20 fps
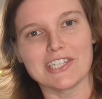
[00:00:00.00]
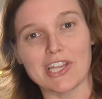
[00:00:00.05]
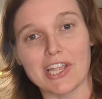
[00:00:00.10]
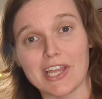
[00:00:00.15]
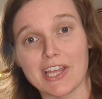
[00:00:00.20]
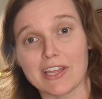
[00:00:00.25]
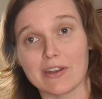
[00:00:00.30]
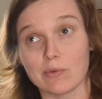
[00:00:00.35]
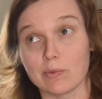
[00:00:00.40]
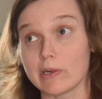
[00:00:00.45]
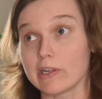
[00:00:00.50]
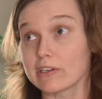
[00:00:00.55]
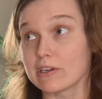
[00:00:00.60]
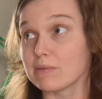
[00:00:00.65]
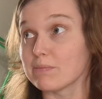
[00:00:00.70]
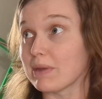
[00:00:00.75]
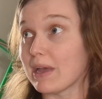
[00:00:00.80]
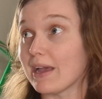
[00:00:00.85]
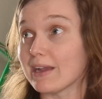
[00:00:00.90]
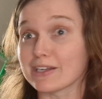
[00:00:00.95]
and welcome
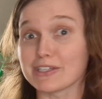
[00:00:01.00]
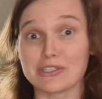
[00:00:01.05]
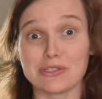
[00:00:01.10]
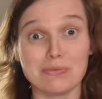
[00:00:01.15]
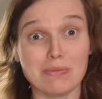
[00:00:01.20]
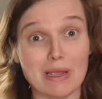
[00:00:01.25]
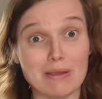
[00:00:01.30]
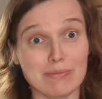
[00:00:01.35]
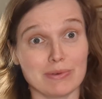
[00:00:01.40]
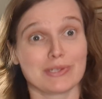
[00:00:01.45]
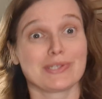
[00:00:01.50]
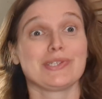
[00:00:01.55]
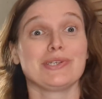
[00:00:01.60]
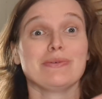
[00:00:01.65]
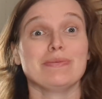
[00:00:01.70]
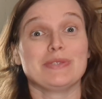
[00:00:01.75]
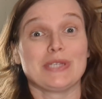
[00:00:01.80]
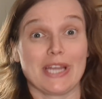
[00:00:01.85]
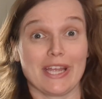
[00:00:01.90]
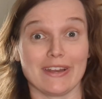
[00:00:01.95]
back to my booktube
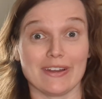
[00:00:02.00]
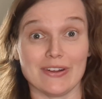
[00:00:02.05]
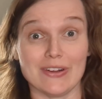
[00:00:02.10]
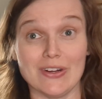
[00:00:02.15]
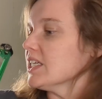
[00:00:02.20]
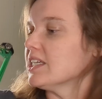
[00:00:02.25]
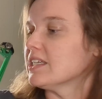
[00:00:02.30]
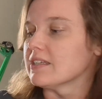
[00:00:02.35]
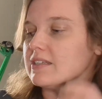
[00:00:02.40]
channel.